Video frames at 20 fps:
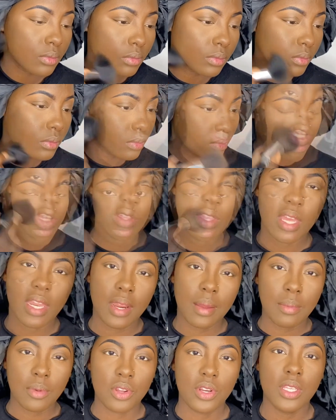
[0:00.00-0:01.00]
So then I'm
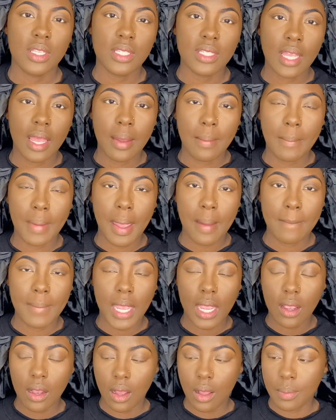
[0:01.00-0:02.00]
going to set my
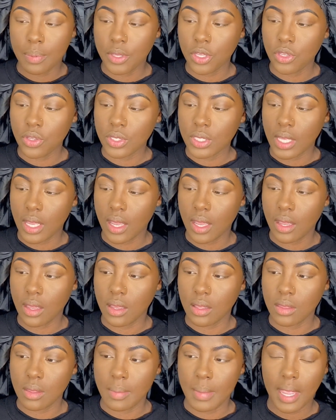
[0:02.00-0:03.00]
makeup using the
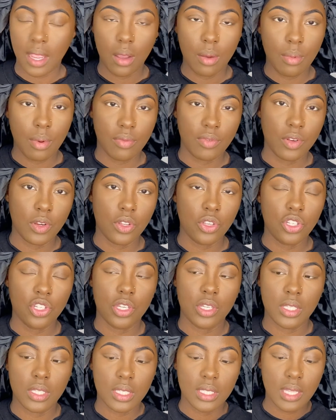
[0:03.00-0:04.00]
Makeup Revolution
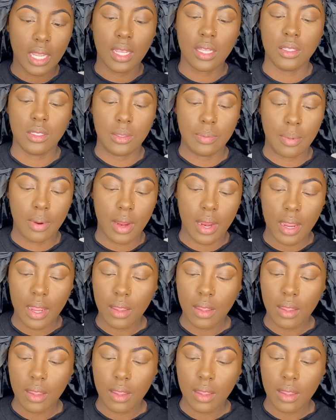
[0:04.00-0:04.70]
setting spray.